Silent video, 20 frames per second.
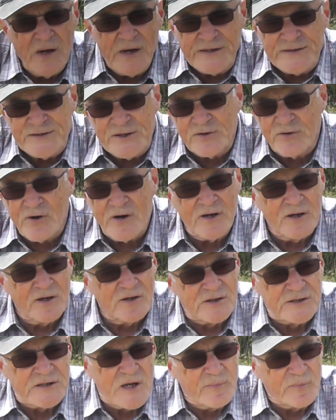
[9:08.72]
That's a great
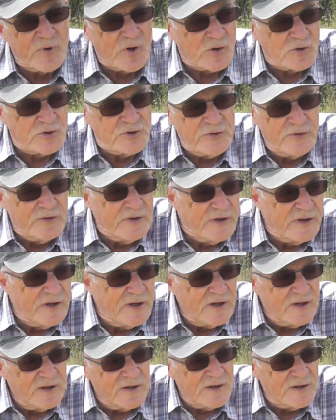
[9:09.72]
little subculture
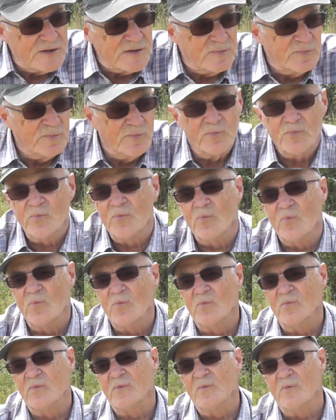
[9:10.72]
in this
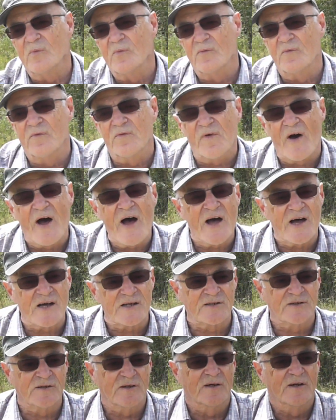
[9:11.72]

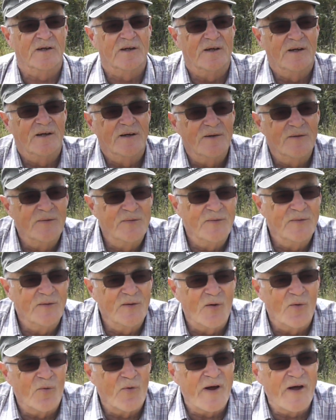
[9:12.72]
vast
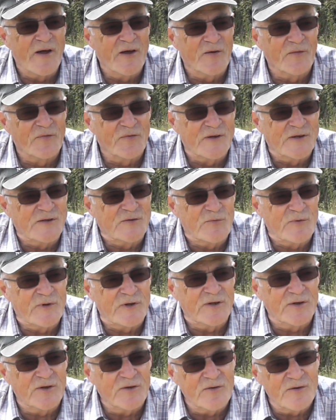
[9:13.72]
array of things we
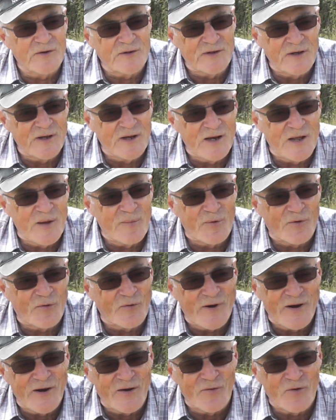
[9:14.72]
can do in amateur
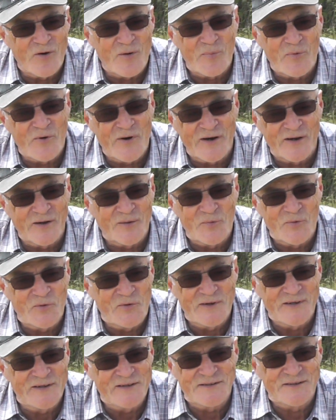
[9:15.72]
radio operating. I
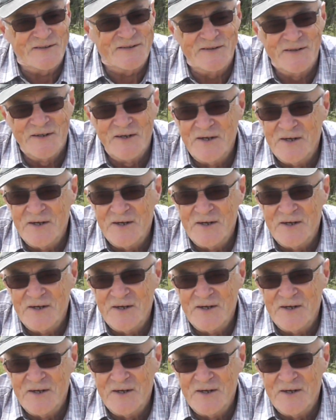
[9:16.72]
mean, that's